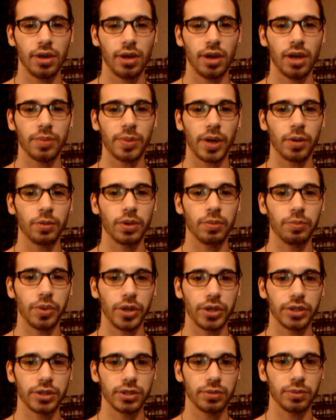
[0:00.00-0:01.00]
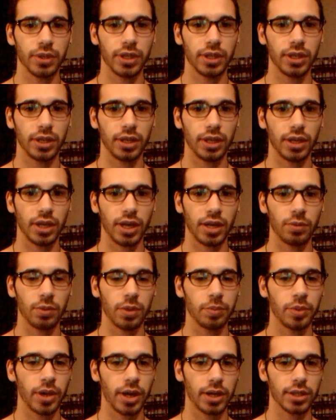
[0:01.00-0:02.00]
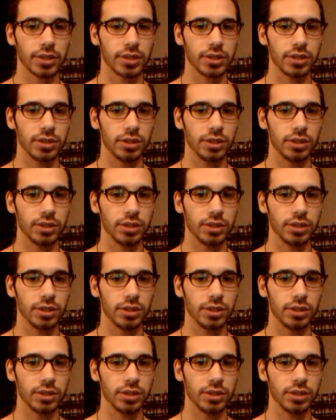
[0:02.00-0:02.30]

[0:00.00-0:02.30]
about what books you're reading and what practices